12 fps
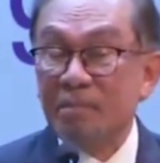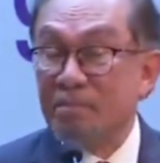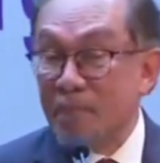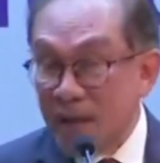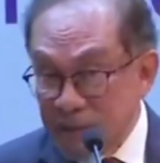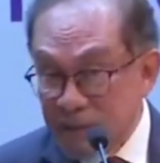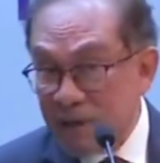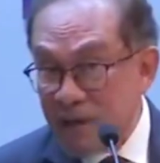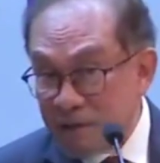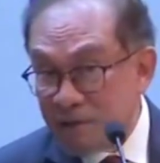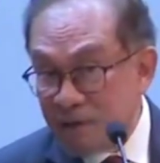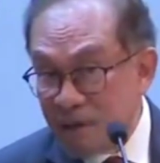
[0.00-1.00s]

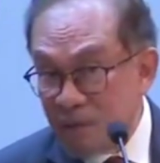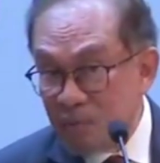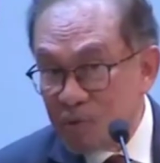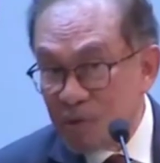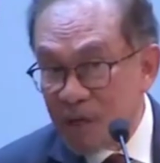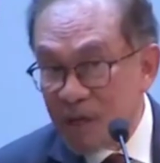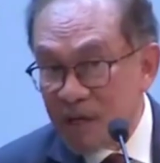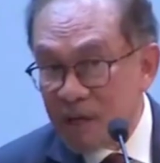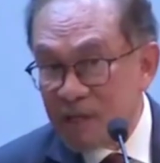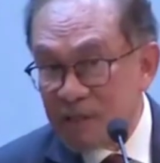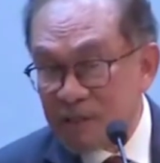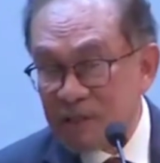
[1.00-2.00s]
multilaterally we should
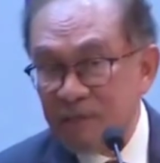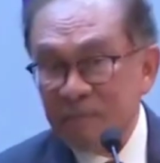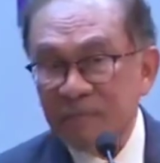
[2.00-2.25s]
engage.